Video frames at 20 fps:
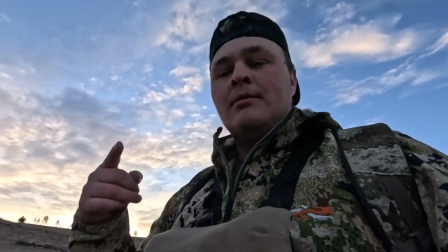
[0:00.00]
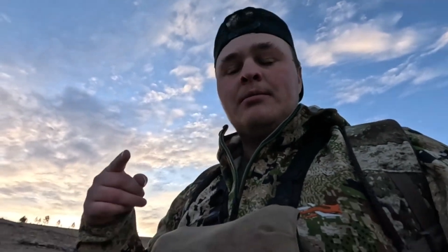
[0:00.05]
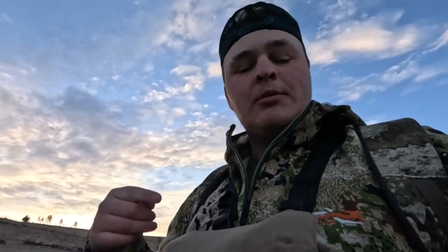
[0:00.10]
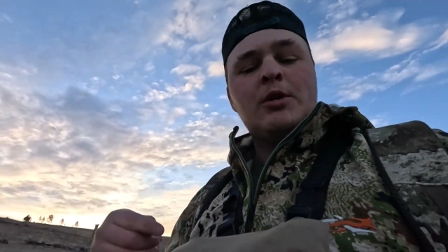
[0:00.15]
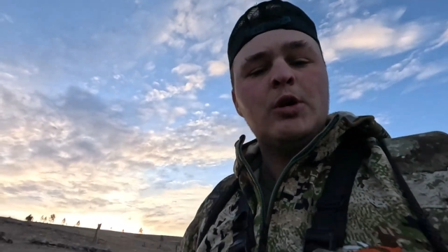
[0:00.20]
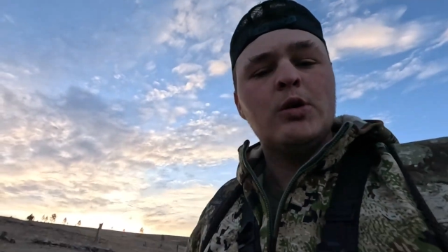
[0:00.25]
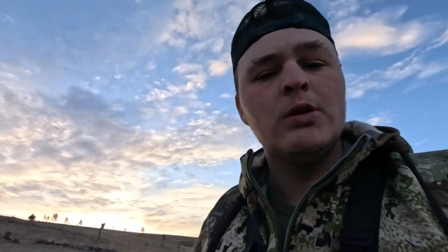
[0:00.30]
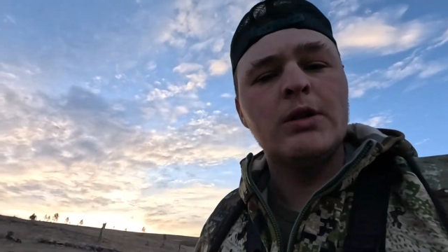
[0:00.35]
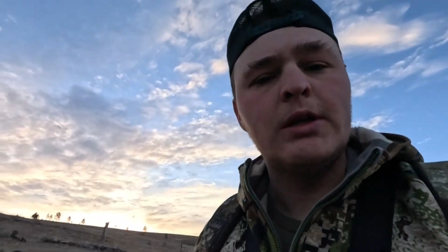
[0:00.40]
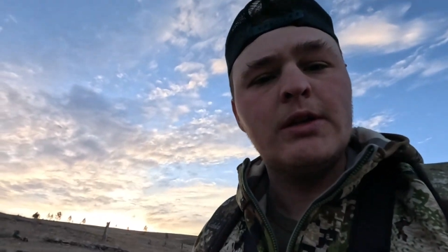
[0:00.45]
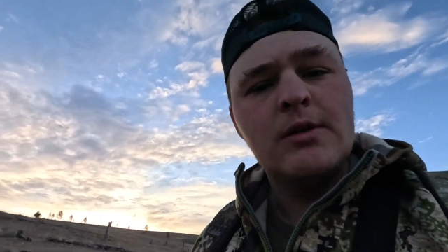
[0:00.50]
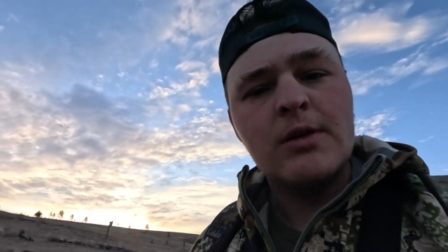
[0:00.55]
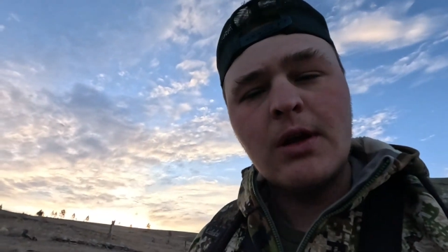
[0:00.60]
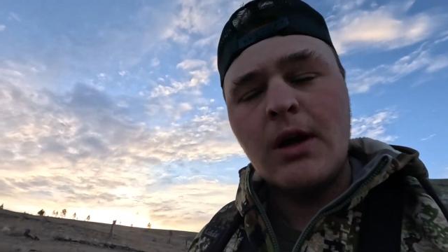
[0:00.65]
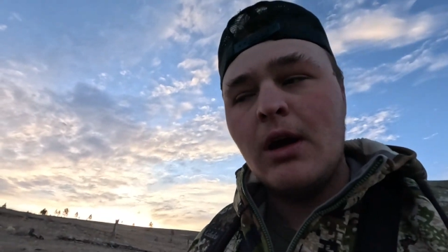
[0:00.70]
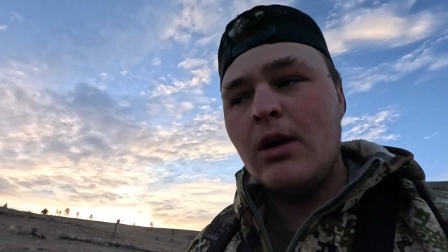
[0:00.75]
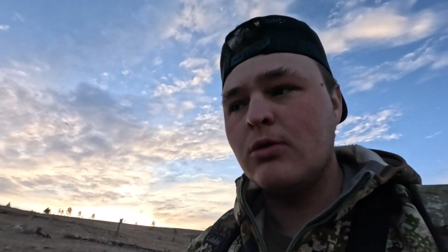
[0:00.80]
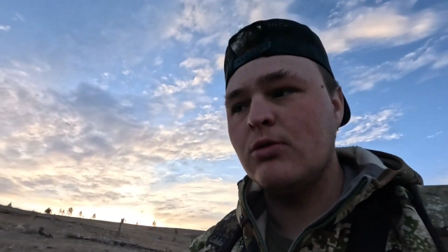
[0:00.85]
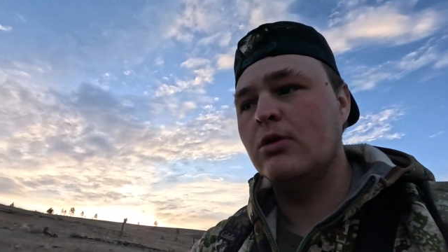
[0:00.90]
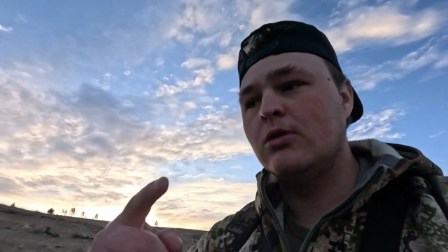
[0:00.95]
muleys.
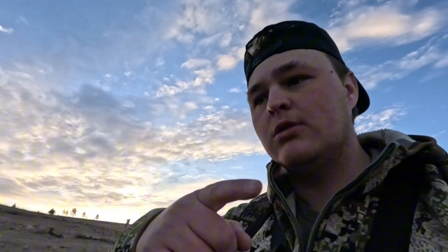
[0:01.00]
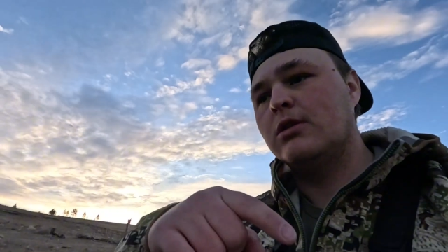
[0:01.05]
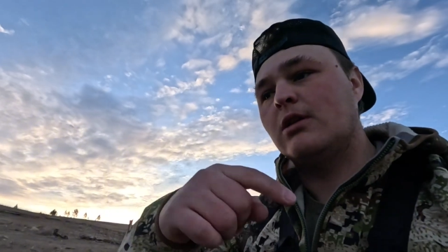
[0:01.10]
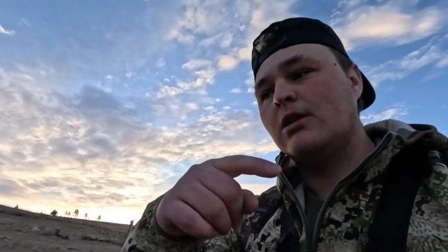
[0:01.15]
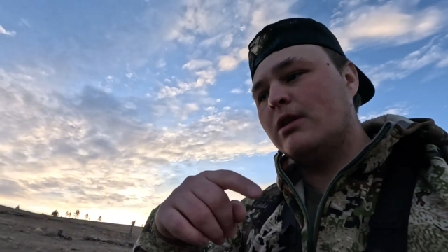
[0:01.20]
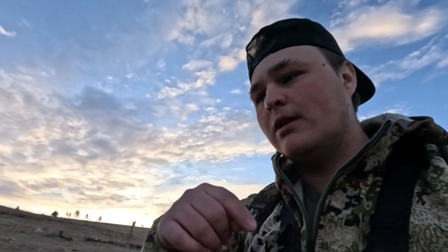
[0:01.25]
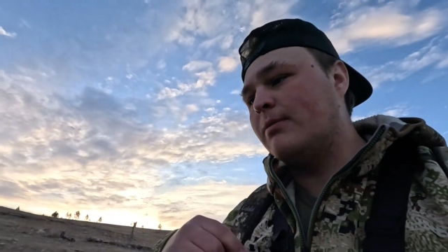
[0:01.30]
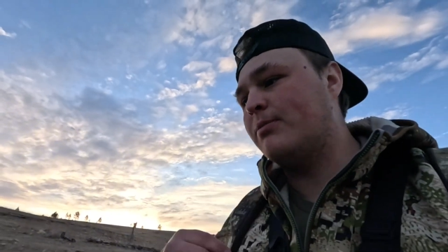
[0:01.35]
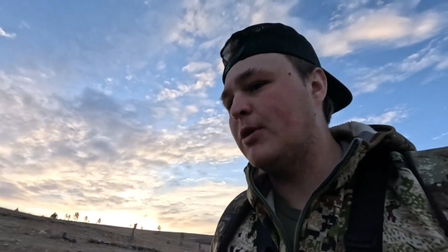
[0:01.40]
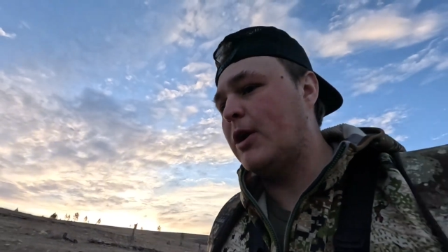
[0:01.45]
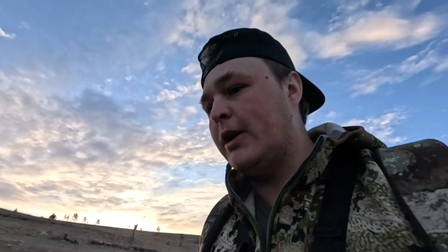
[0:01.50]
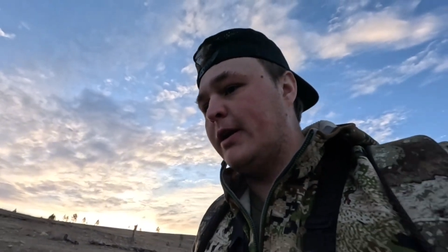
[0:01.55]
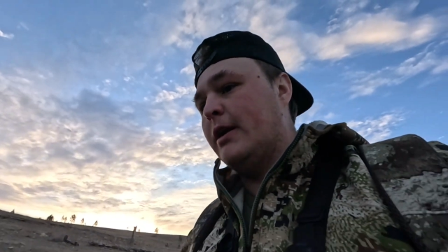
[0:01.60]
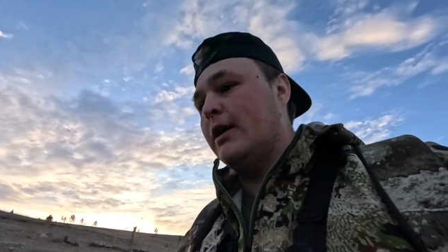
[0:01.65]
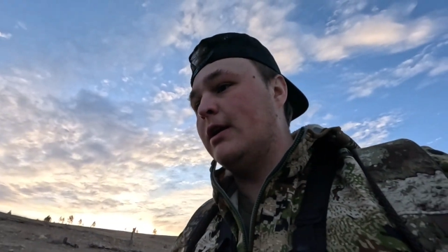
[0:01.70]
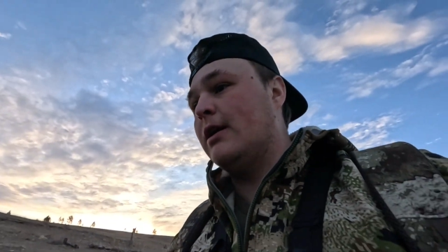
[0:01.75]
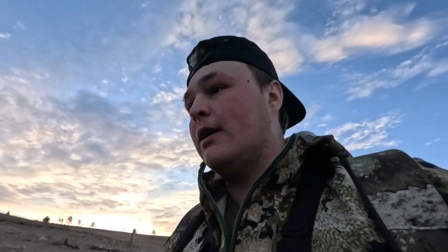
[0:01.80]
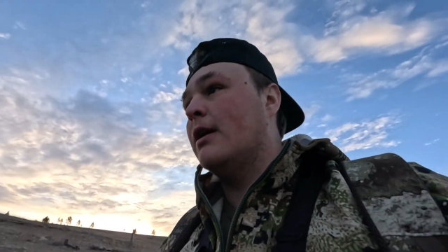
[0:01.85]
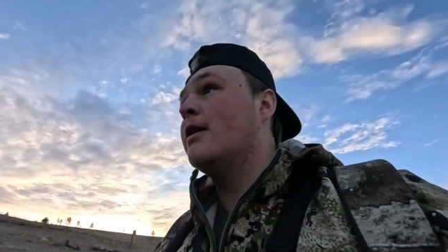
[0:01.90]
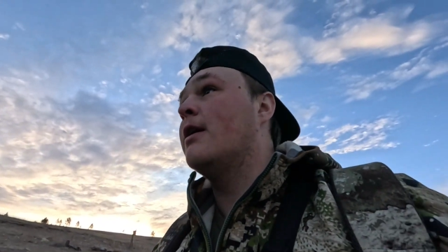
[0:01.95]
I'll roll the clip right here.